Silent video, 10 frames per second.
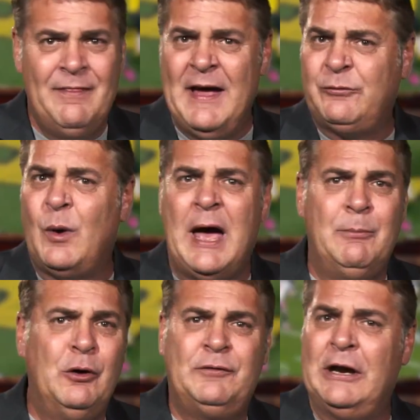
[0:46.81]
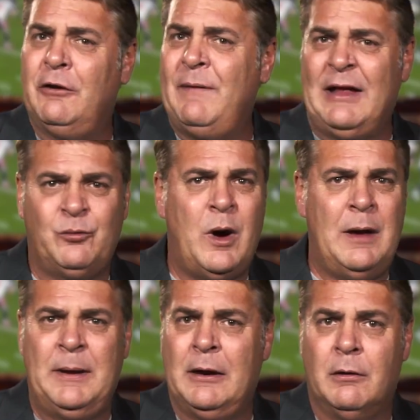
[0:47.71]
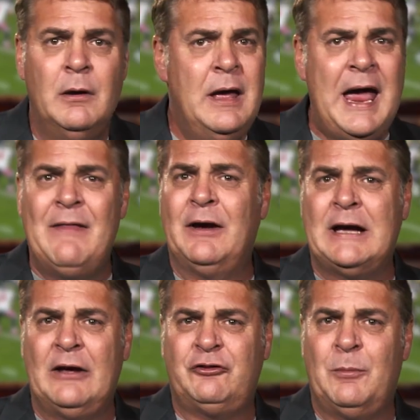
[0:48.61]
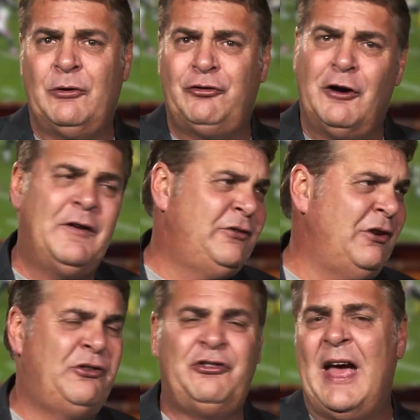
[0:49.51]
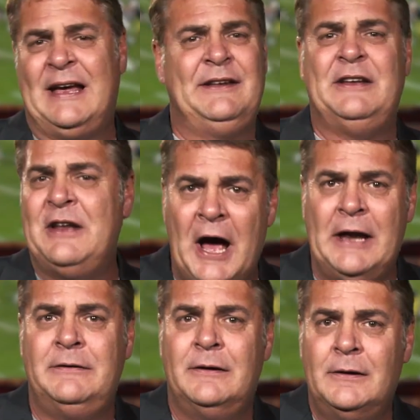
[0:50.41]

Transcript: That's why I moved here. That's why I'm here. And the customer service, second to none.